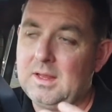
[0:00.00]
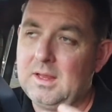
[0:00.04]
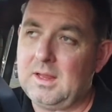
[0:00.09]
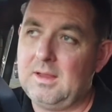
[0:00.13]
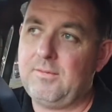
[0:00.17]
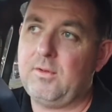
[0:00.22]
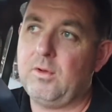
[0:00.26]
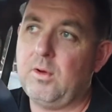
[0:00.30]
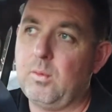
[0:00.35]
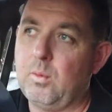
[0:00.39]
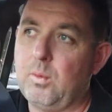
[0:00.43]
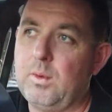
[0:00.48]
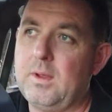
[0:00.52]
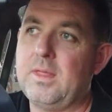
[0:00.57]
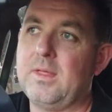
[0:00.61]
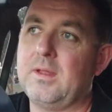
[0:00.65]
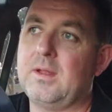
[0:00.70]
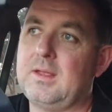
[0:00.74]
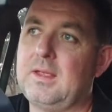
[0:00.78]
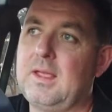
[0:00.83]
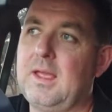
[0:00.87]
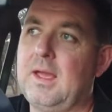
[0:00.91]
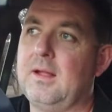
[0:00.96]
If you're with
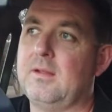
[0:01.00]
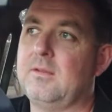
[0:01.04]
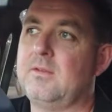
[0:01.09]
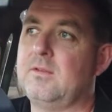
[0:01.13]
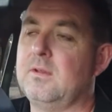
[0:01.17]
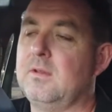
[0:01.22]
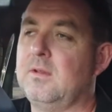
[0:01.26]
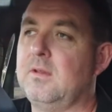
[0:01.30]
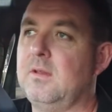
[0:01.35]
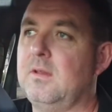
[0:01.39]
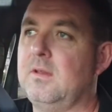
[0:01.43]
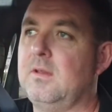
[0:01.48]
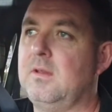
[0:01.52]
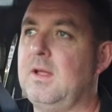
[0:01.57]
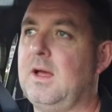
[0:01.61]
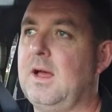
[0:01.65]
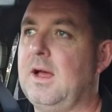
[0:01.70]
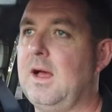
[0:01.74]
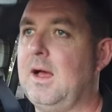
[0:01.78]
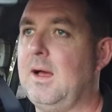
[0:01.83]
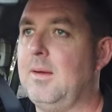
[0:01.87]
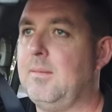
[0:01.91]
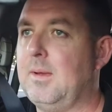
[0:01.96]
an accountant
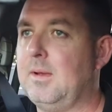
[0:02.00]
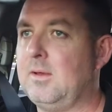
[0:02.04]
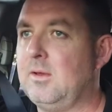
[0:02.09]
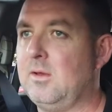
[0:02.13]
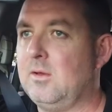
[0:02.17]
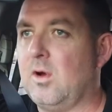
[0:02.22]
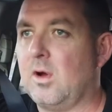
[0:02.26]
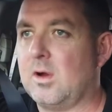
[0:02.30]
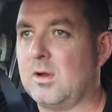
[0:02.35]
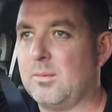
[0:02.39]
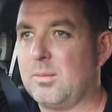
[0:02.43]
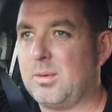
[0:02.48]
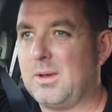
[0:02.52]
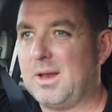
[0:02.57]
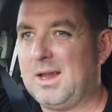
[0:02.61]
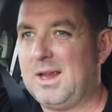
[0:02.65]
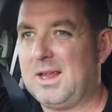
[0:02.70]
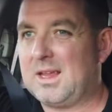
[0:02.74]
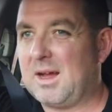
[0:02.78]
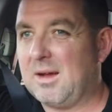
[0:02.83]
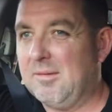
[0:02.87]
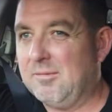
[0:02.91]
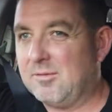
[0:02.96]
um, and you're not
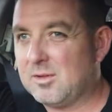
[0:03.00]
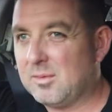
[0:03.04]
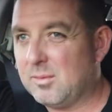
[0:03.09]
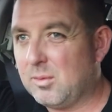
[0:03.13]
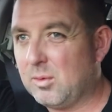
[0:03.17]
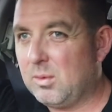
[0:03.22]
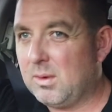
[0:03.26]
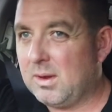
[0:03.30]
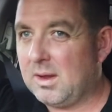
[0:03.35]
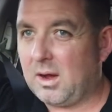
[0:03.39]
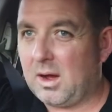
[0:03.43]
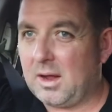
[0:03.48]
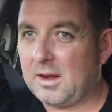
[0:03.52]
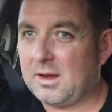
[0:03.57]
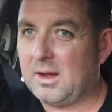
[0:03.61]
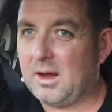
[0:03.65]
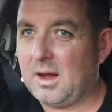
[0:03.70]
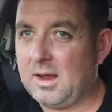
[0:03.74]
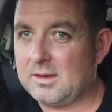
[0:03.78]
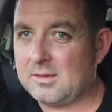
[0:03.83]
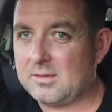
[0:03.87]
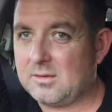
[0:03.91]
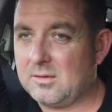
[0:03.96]
completely comfortable, I,
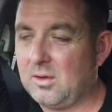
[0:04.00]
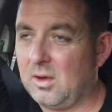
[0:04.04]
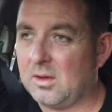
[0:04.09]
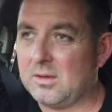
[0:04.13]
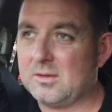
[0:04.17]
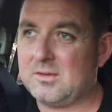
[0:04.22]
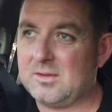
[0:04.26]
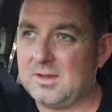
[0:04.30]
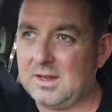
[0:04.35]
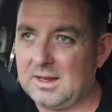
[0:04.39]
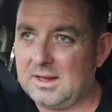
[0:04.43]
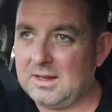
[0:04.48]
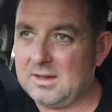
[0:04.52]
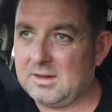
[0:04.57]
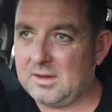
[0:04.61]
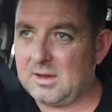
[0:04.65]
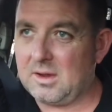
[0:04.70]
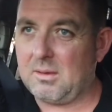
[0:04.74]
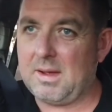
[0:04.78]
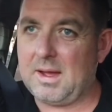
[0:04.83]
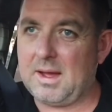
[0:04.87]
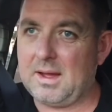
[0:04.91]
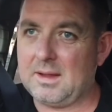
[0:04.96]
it's not silly to
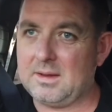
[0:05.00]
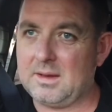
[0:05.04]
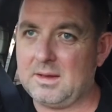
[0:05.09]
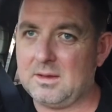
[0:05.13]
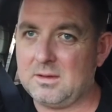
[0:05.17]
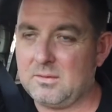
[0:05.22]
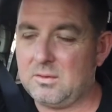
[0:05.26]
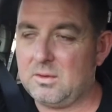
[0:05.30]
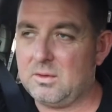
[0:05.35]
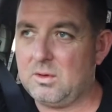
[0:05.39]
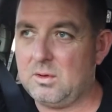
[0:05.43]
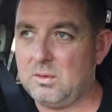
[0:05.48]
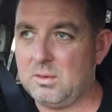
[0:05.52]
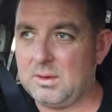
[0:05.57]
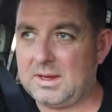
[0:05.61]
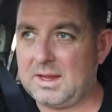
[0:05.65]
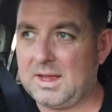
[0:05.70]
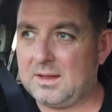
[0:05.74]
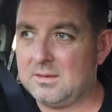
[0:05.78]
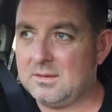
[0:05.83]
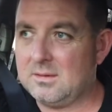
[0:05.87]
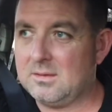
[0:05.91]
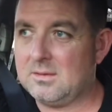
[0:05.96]
go out and interview new
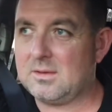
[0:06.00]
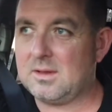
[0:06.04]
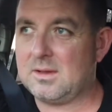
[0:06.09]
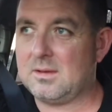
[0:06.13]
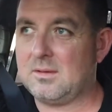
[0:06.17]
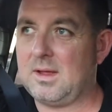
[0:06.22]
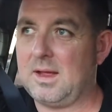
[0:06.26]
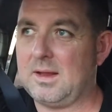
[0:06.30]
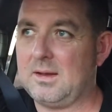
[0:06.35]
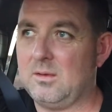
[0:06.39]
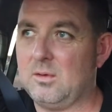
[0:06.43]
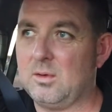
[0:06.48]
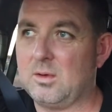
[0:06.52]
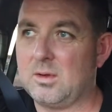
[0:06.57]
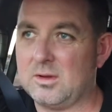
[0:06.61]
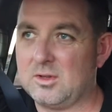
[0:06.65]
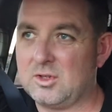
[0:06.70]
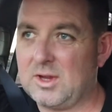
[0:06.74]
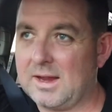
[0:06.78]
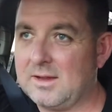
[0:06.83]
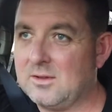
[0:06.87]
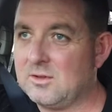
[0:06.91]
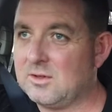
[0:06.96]
accountants and, and look
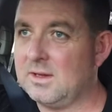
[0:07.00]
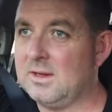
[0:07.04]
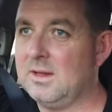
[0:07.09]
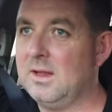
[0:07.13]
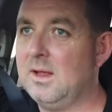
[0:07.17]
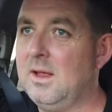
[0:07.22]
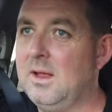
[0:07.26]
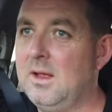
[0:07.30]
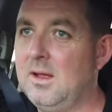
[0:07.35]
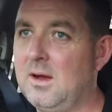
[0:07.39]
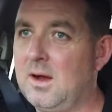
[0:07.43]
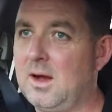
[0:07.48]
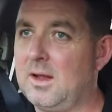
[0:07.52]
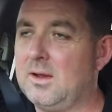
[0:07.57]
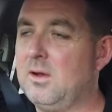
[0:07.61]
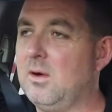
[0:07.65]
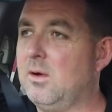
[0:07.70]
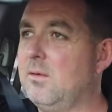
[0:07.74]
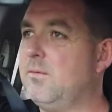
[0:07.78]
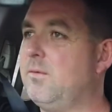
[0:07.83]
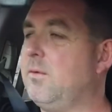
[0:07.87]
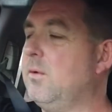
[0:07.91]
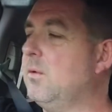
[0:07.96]
at changing. I
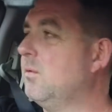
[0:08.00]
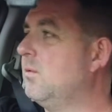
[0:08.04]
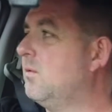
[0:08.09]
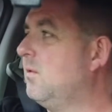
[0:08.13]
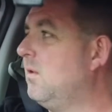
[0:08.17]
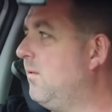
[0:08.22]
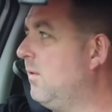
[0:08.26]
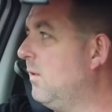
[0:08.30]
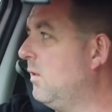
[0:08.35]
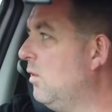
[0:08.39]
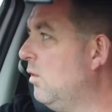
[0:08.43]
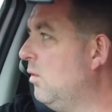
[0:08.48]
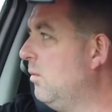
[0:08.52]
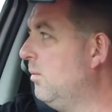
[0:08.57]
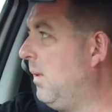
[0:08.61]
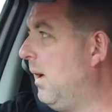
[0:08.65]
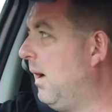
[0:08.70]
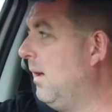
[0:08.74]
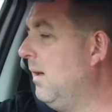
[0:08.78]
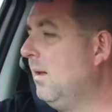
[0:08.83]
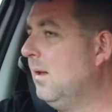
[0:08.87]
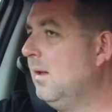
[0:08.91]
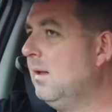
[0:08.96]
know it feels difficult,
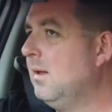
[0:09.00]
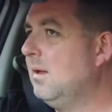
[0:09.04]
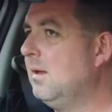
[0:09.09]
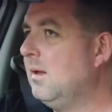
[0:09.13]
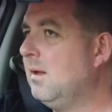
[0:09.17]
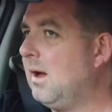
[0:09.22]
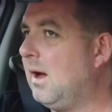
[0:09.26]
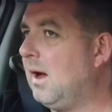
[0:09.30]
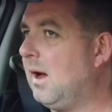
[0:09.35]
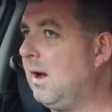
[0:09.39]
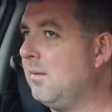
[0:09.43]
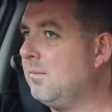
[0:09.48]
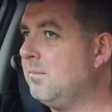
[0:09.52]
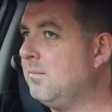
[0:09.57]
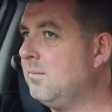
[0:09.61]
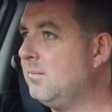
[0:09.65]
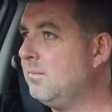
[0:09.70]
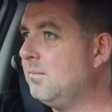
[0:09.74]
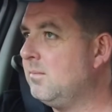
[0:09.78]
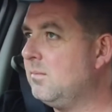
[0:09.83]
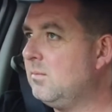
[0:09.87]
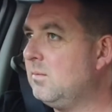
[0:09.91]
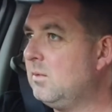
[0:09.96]
but
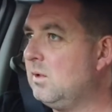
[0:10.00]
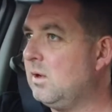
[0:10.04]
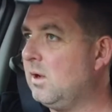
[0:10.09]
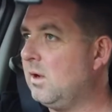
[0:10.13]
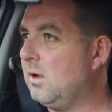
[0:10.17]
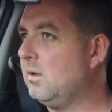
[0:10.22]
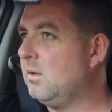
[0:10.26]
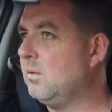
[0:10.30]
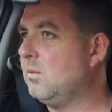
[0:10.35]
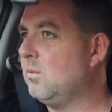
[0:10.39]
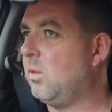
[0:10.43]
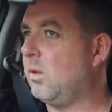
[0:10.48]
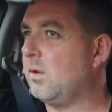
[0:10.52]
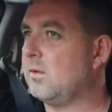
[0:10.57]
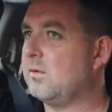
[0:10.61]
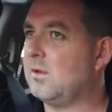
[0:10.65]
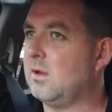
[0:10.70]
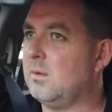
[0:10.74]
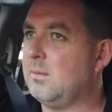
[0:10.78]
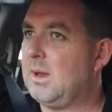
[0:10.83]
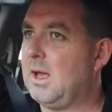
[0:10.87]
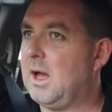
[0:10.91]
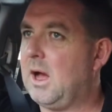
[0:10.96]
um, you know, what's
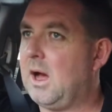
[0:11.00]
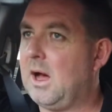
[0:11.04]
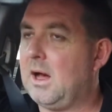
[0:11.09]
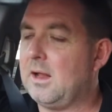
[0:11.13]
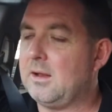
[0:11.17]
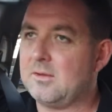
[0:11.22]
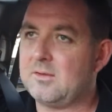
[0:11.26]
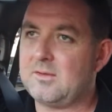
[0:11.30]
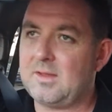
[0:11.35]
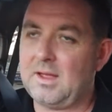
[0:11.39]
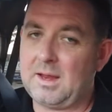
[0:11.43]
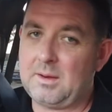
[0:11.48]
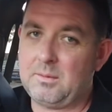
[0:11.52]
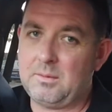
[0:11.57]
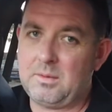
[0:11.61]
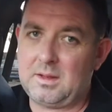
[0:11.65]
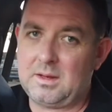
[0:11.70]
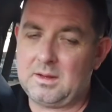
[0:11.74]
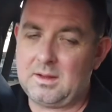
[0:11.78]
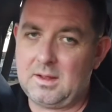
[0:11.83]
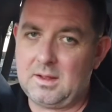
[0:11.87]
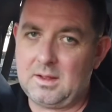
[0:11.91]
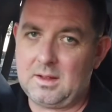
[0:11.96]
going to be harder, staying with
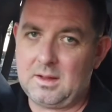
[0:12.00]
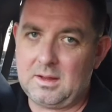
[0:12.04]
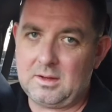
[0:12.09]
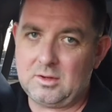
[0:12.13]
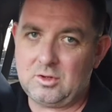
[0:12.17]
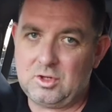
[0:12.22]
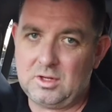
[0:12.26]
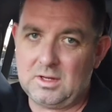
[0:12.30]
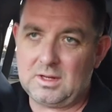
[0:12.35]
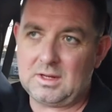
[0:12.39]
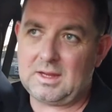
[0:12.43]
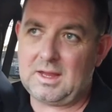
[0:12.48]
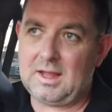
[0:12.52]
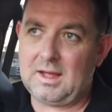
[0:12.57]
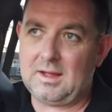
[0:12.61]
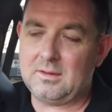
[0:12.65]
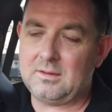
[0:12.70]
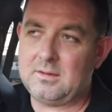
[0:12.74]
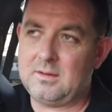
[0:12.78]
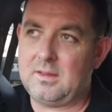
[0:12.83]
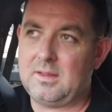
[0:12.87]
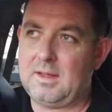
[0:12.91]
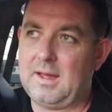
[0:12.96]
an, a, a shit
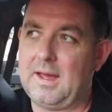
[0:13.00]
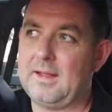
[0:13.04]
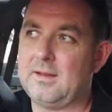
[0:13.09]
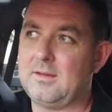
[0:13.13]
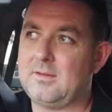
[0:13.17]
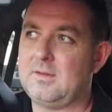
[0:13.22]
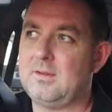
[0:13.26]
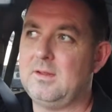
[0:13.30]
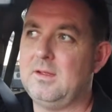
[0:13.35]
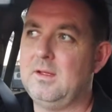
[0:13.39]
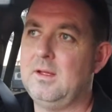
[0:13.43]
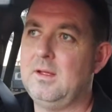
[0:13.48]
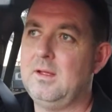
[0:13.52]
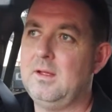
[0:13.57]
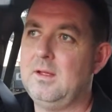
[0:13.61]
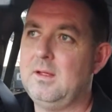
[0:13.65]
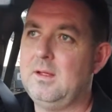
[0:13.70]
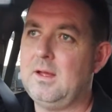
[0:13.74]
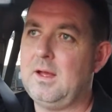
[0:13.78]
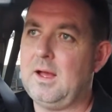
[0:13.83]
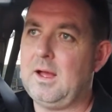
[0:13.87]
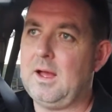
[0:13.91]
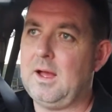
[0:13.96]
accountant that
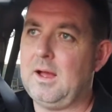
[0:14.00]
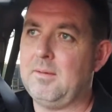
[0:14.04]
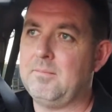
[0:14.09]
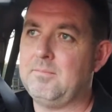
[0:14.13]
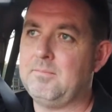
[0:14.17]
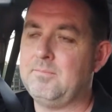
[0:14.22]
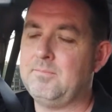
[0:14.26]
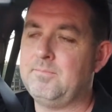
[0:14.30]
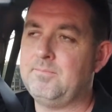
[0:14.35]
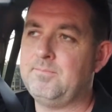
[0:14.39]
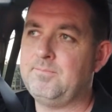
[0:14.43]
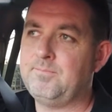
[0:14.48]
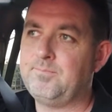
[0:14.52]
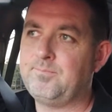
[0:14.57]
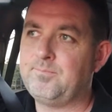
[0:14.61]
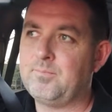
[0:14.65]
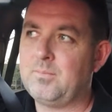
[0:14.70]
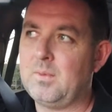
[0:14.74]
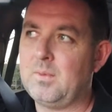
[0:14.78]
um,